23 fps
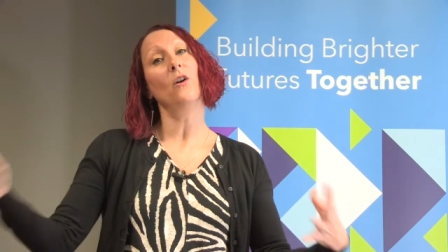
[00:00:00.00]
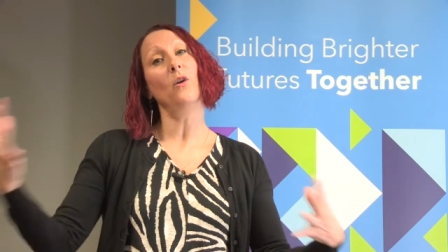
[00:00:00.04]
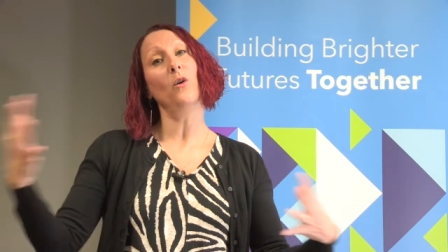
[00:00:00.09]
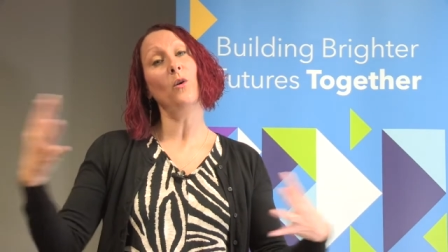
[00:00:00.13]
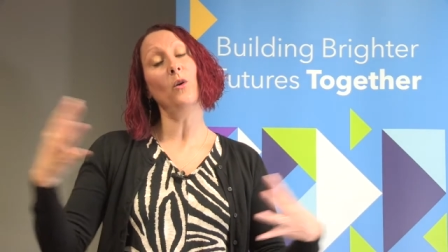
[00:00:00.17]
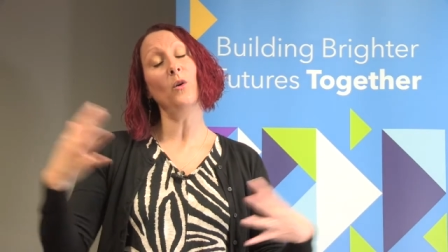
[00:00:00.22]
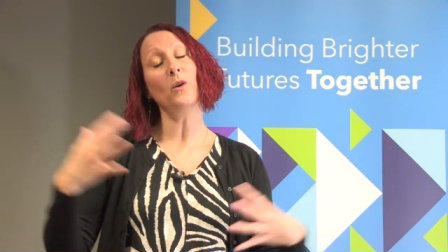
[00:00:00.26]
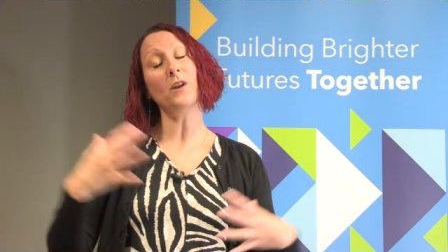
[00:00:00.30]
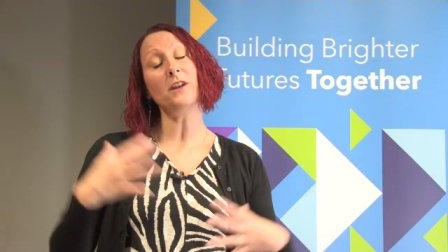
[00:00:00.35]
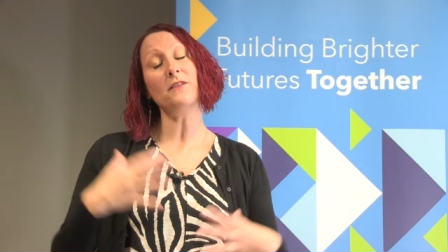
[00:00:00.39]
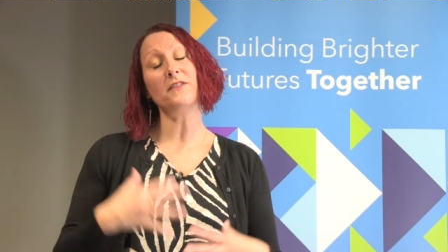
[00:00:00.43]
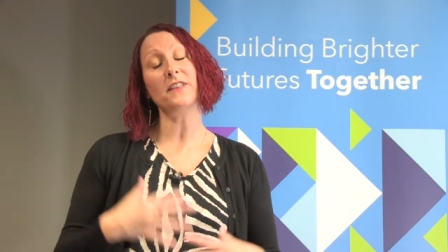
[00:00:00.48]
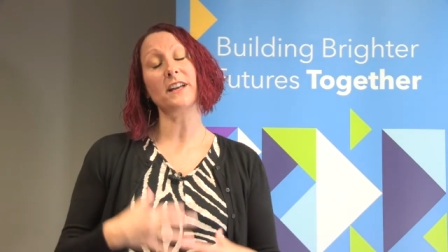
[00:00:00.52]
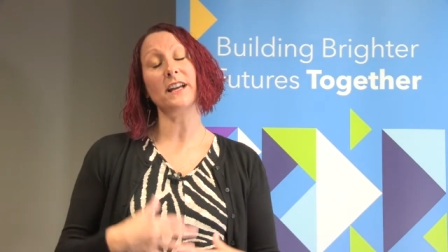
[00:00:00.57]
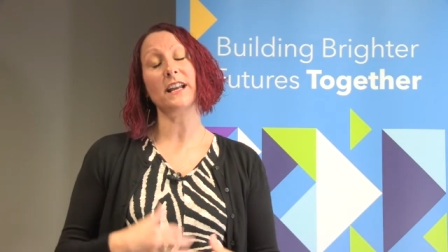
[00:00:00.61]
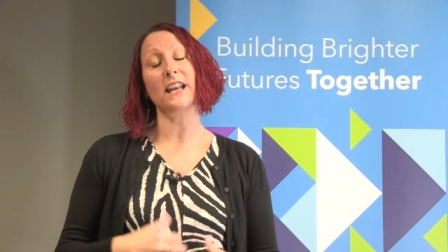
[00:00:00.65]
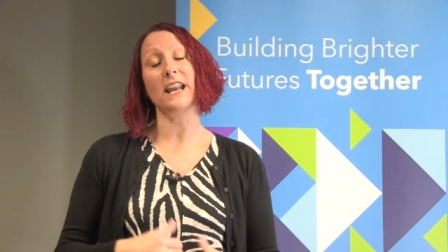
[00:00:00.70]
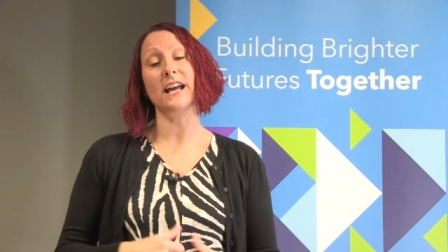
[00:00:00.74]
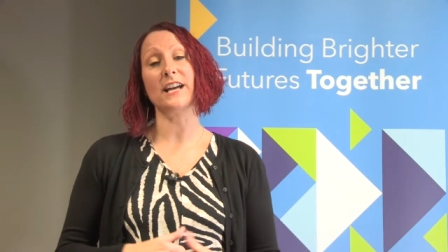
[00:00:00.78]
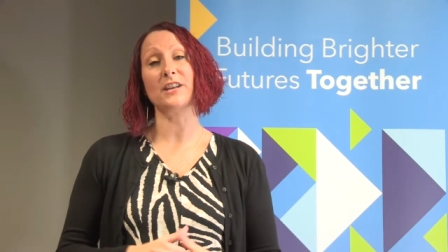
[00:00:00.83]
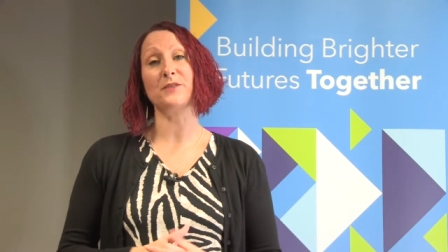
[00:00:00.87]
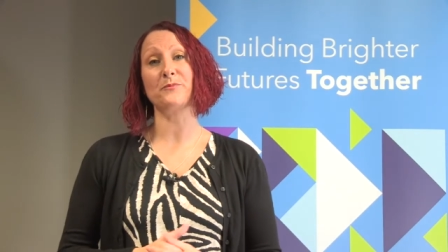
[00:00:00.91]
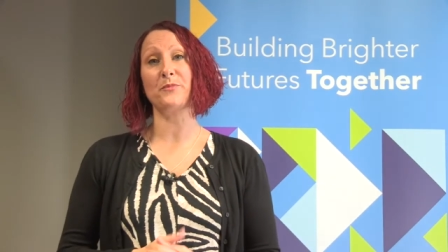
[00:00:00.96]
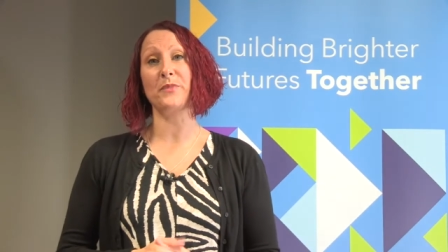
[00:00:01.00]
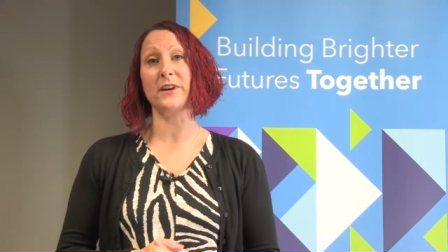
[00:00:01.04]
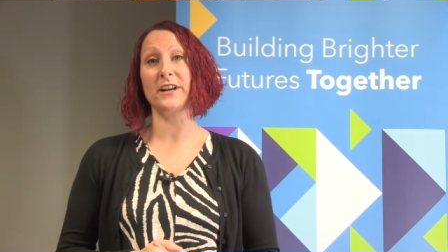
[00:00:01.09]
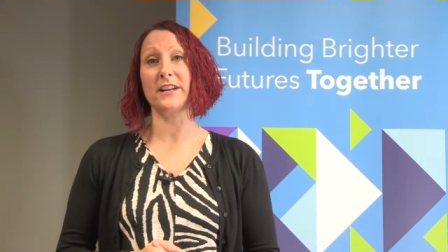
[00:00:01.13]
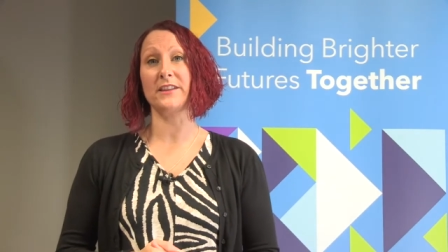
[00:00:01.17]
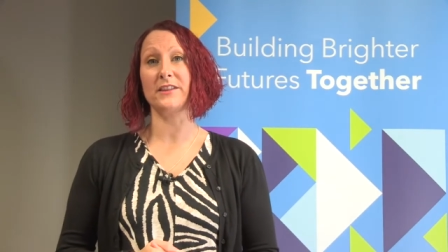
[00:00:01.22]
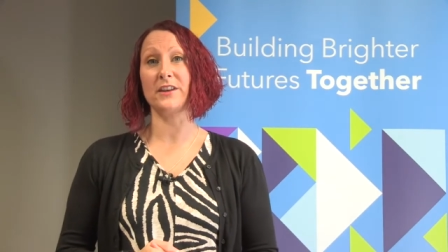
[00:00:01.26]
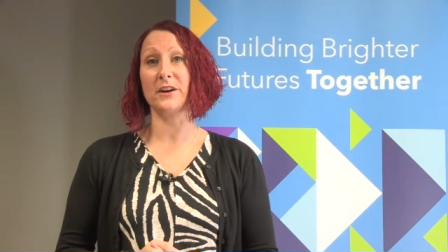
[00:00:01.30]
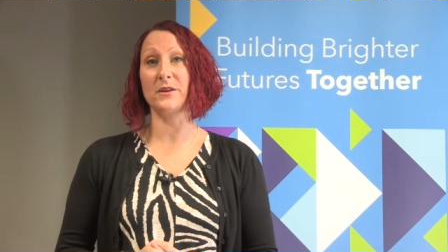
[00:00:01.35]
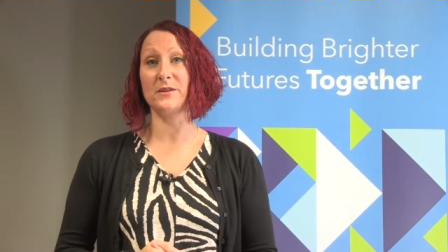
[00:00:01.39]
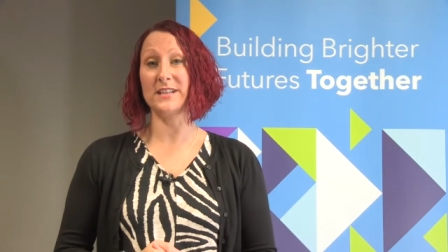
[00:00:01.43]
all of the class
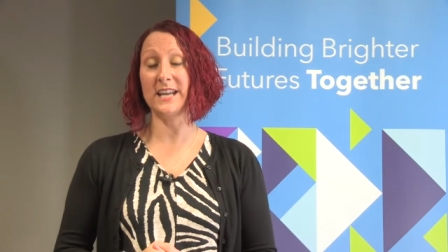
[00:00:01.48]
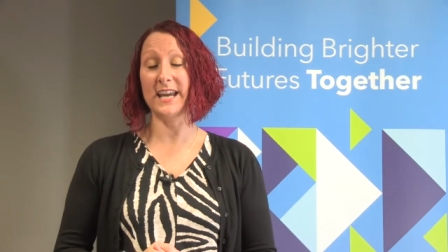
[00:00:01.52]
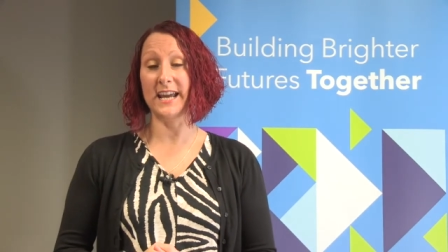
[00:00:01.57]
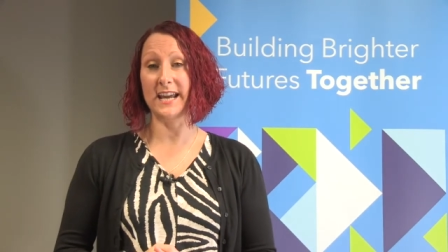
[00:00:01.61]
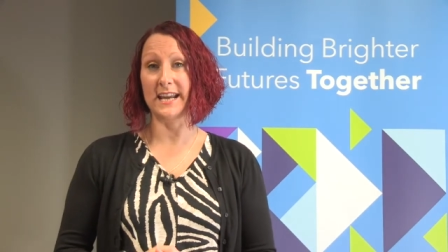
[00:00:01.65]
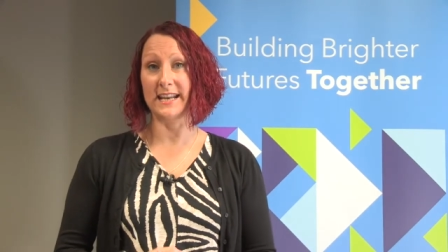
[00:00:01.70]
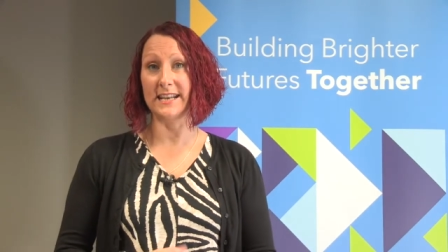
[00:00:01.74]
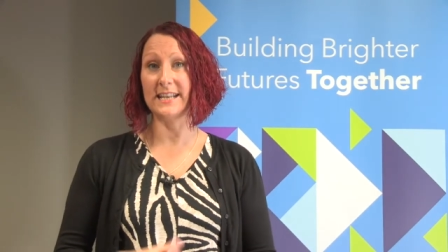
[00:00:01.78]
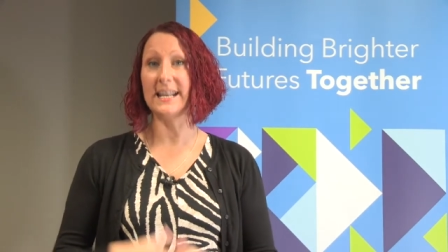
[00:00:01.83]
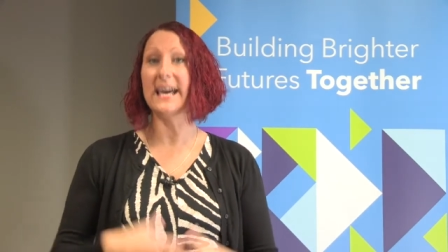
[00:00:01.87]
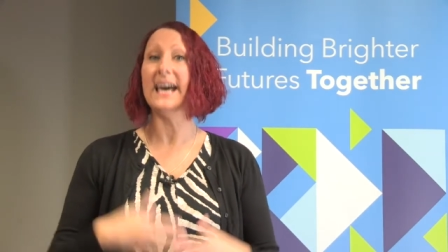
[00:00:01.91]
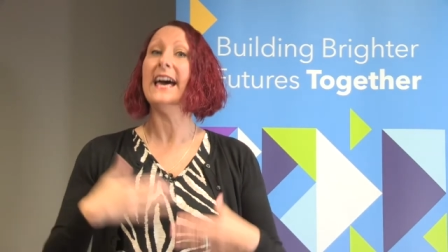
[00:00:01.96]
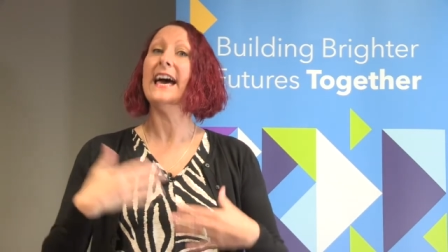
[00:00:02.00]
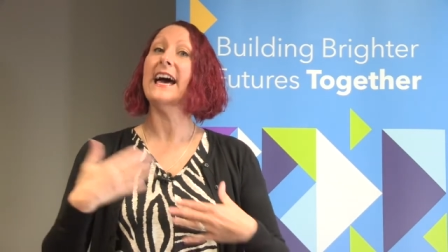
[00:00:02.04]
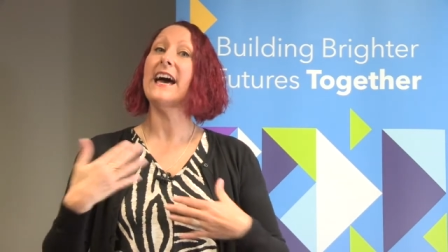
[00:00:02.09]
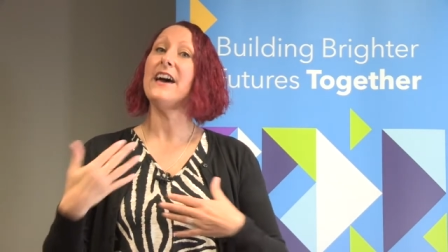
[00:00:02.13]
bring those in